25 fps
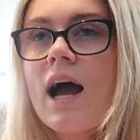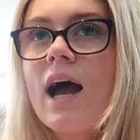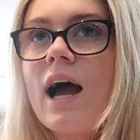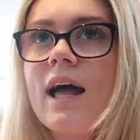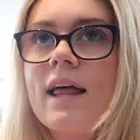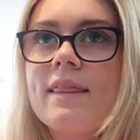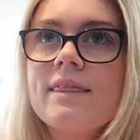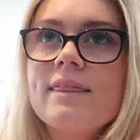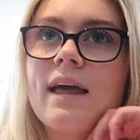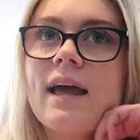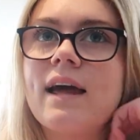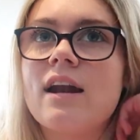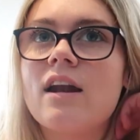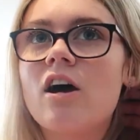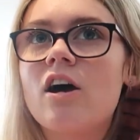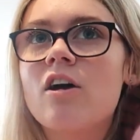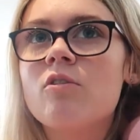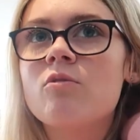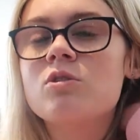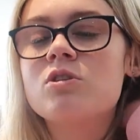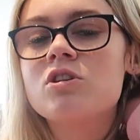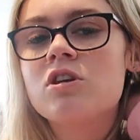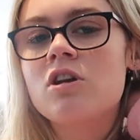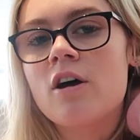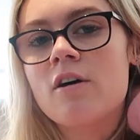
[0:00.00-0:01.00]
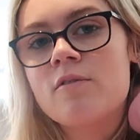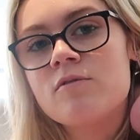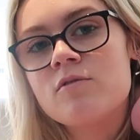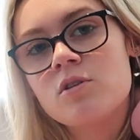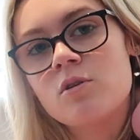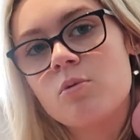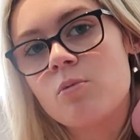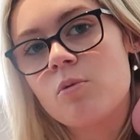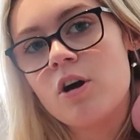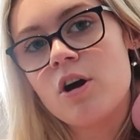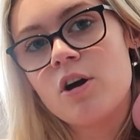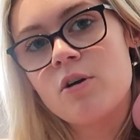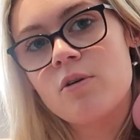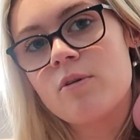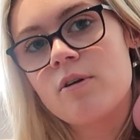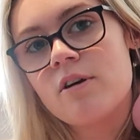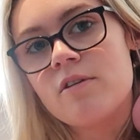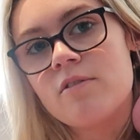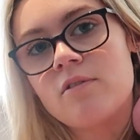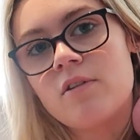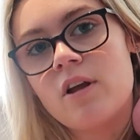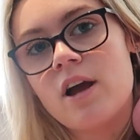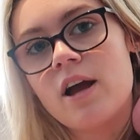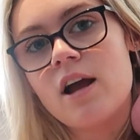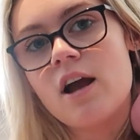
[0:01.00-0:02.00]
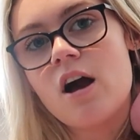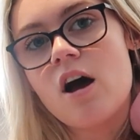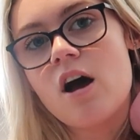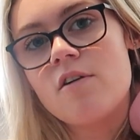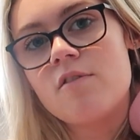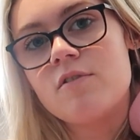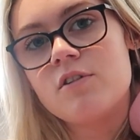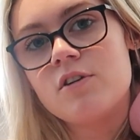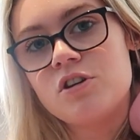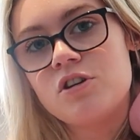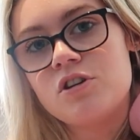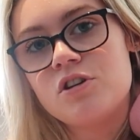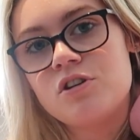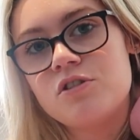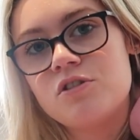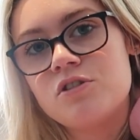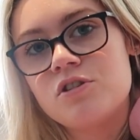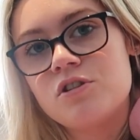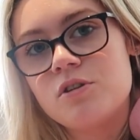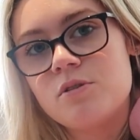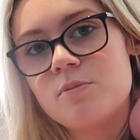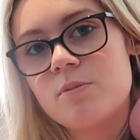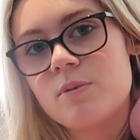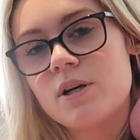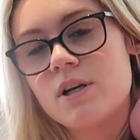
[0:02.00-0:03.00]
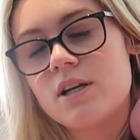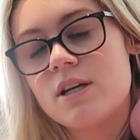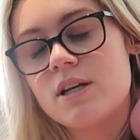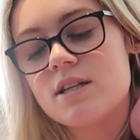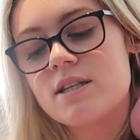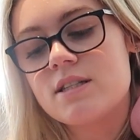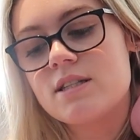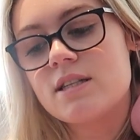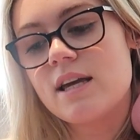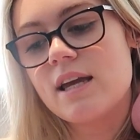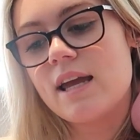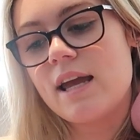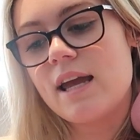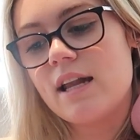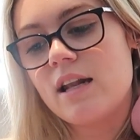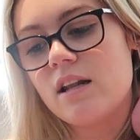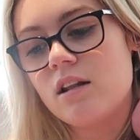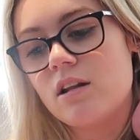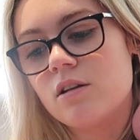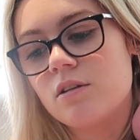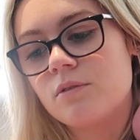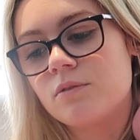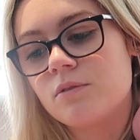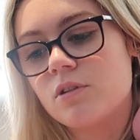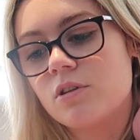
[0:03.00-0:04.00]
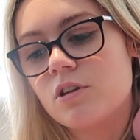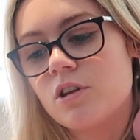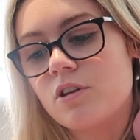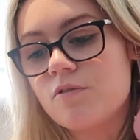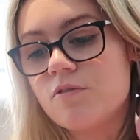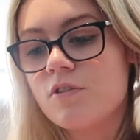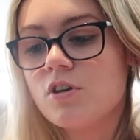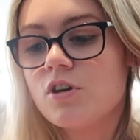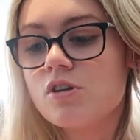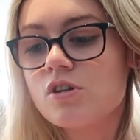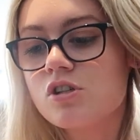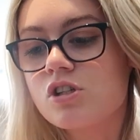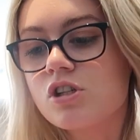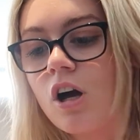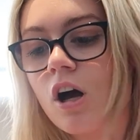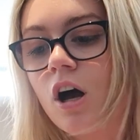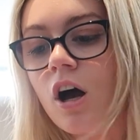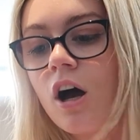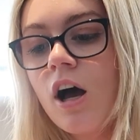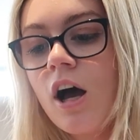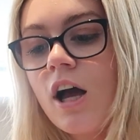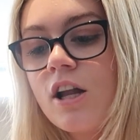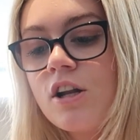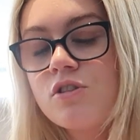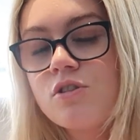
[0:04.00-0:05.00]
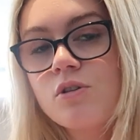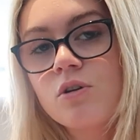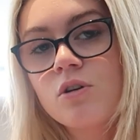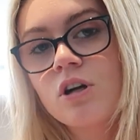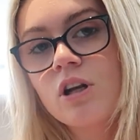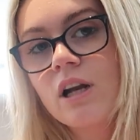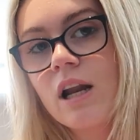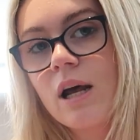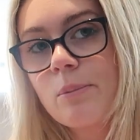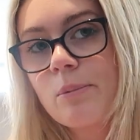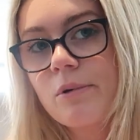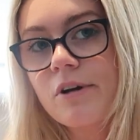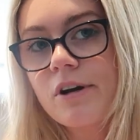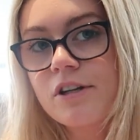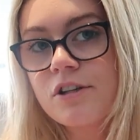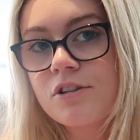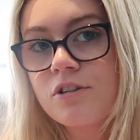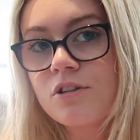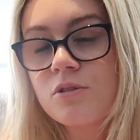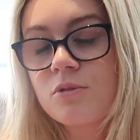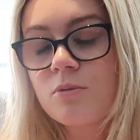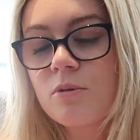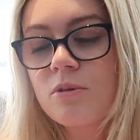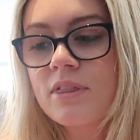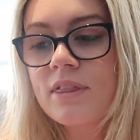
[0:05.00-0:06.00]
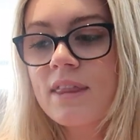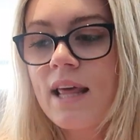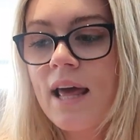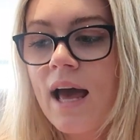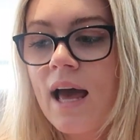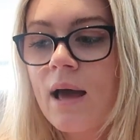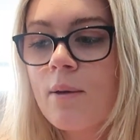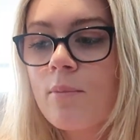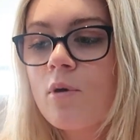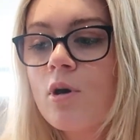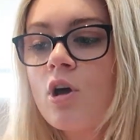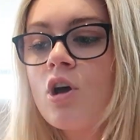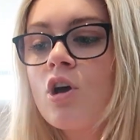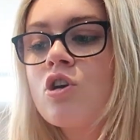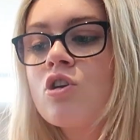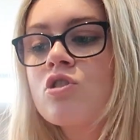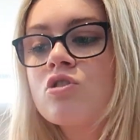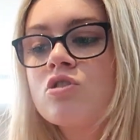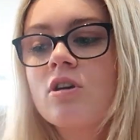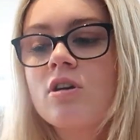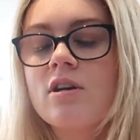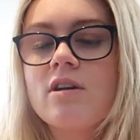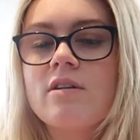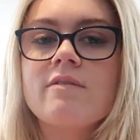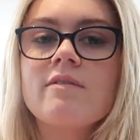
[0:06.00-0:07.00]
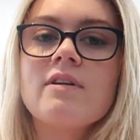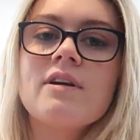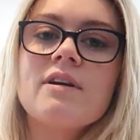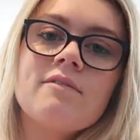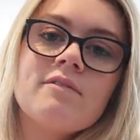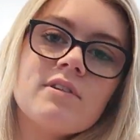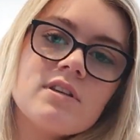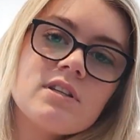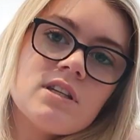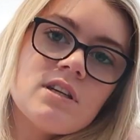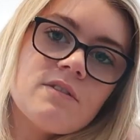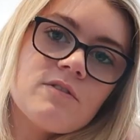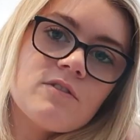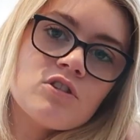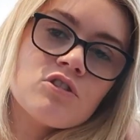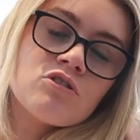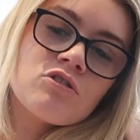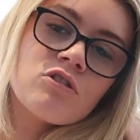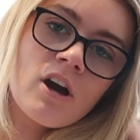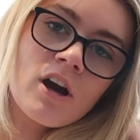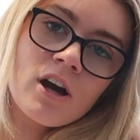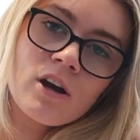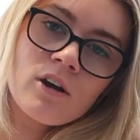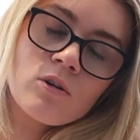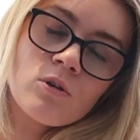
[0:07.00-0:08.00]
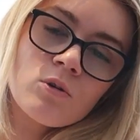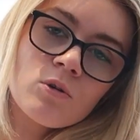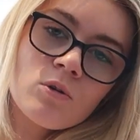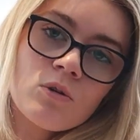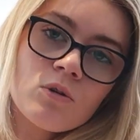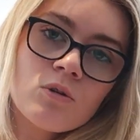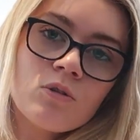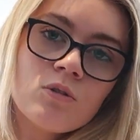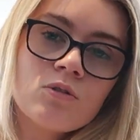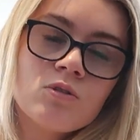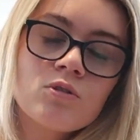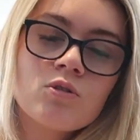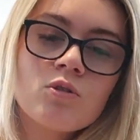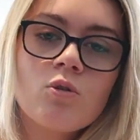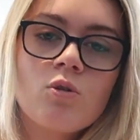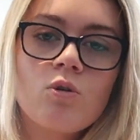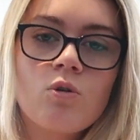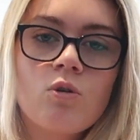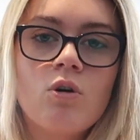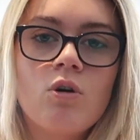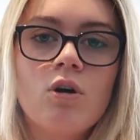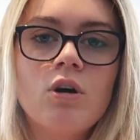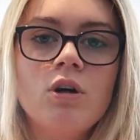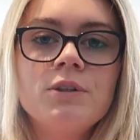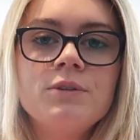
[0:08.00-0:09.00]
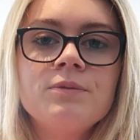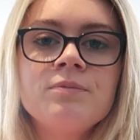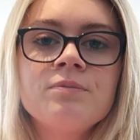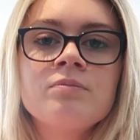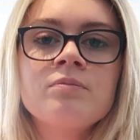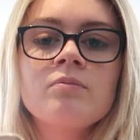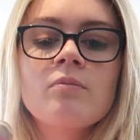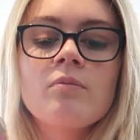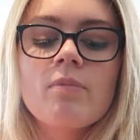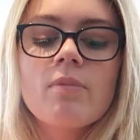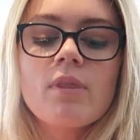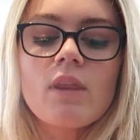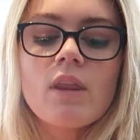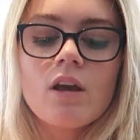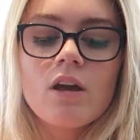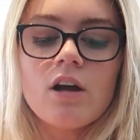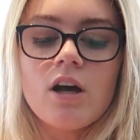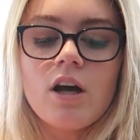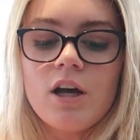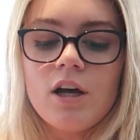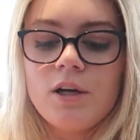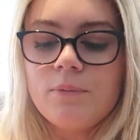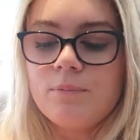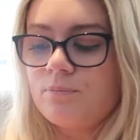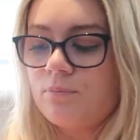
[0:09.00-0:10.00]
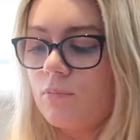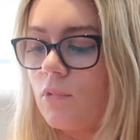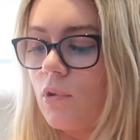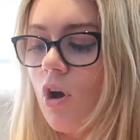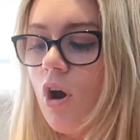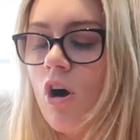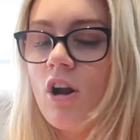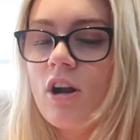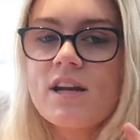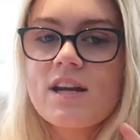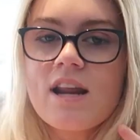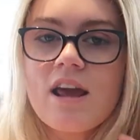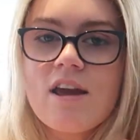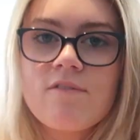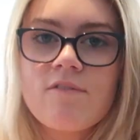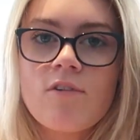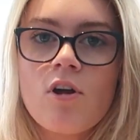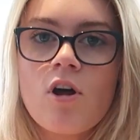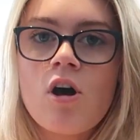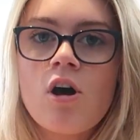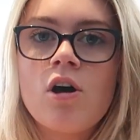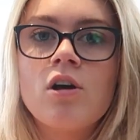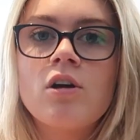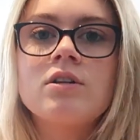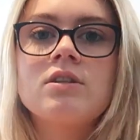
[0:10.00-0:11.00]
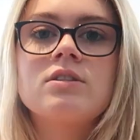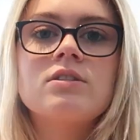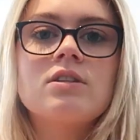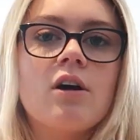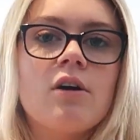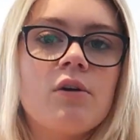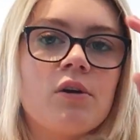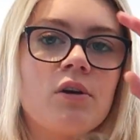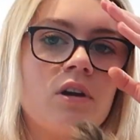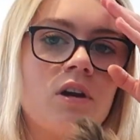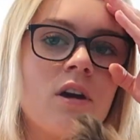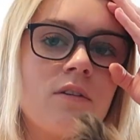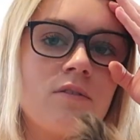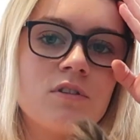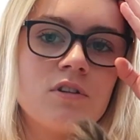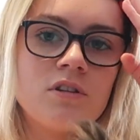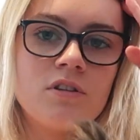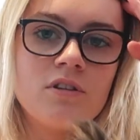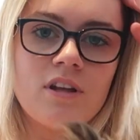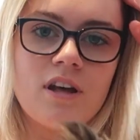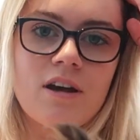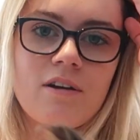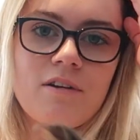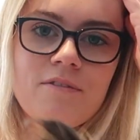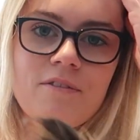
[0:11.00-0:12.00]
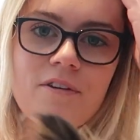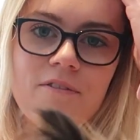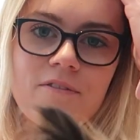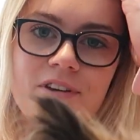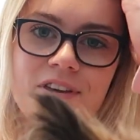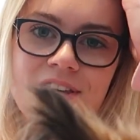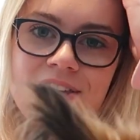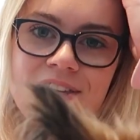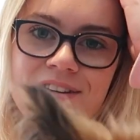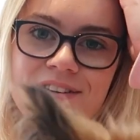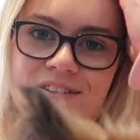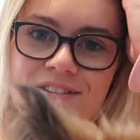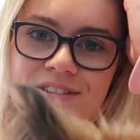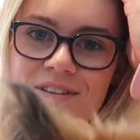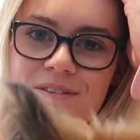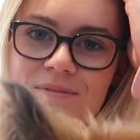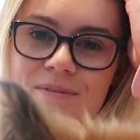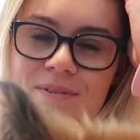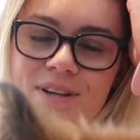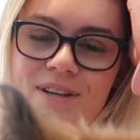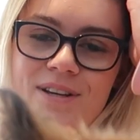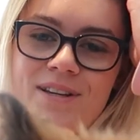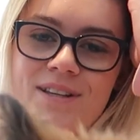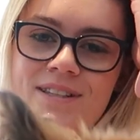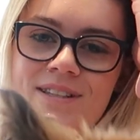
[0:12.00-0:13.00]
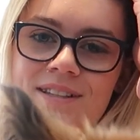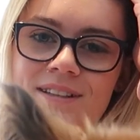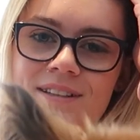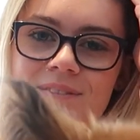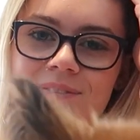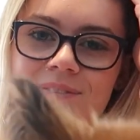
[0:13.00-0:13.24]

And then I would love to work with like other YouTubers in the future and do collaborations with them. So if it's either try on hauls or holiday vlogs, I would love to do that with other YouTubers.